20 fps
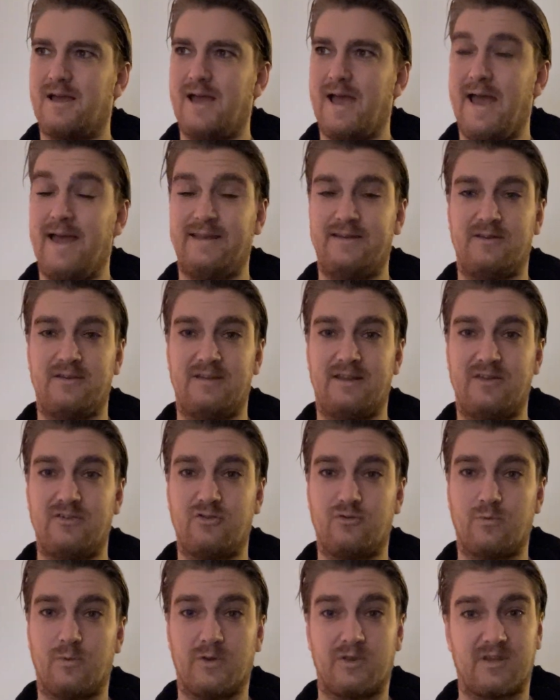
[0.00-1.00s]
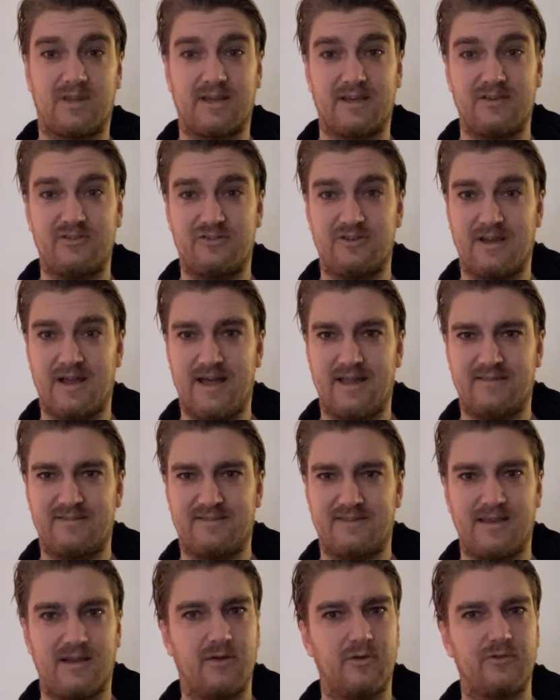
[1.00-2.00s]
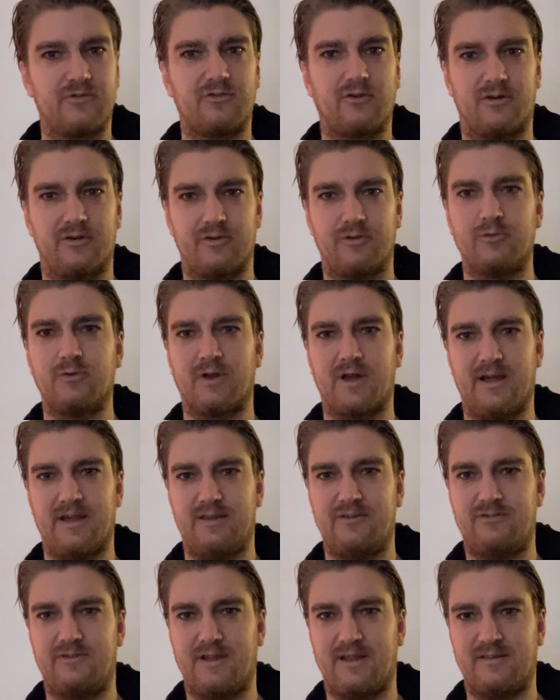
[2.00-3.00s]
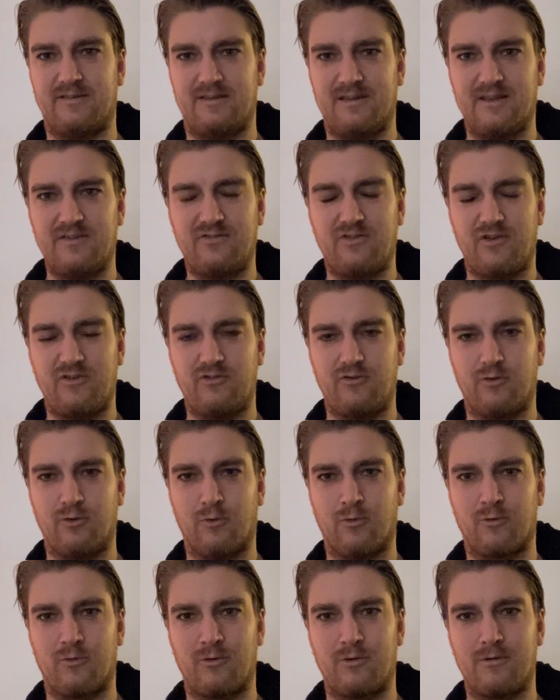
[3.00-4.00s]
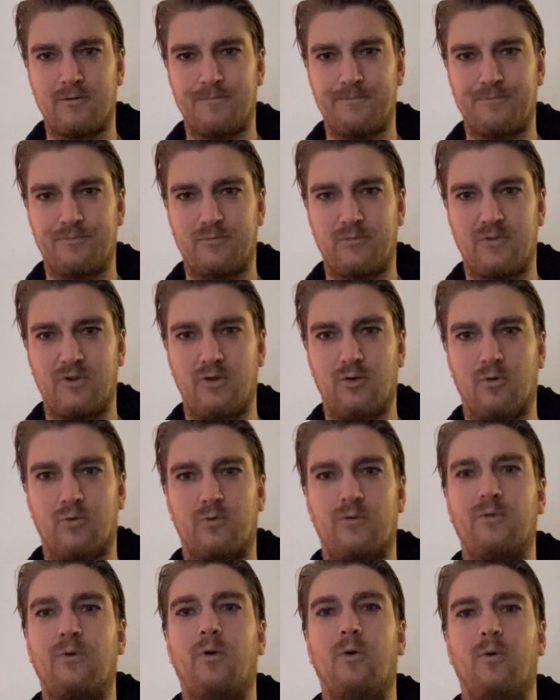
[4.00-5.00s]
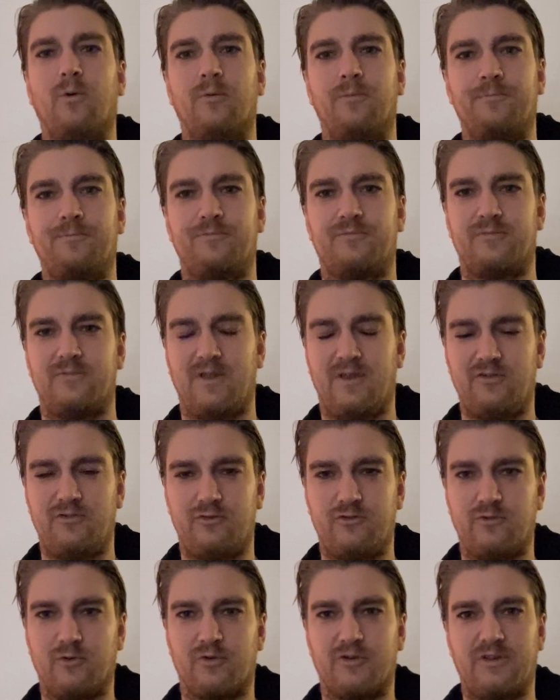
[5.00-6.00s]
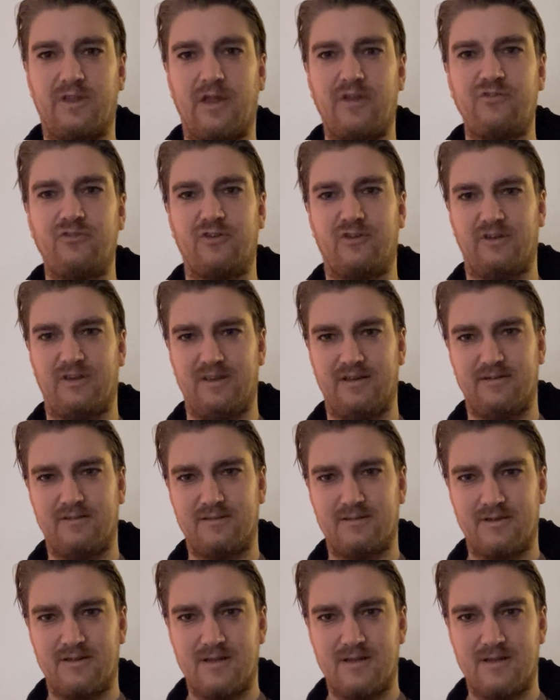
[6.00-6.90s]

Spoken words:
and this is what Krishna tells Arjuna, is that this is your role, this is your destiny,